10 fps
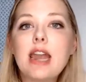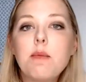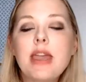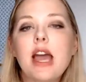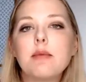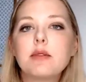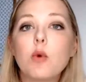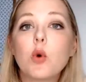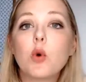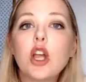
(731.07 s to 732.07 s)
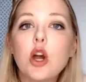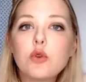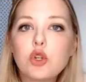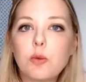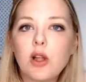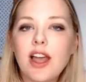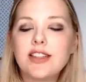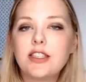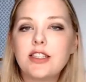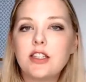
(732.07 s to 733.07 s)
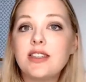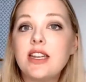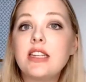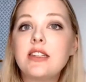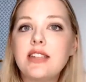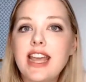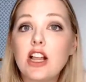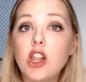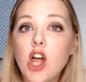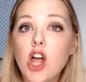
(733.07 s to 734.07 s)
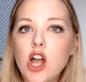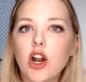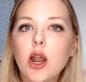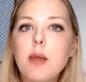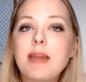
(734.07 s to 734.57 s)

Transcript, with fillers: and it becomes more negotiable as students need to take longer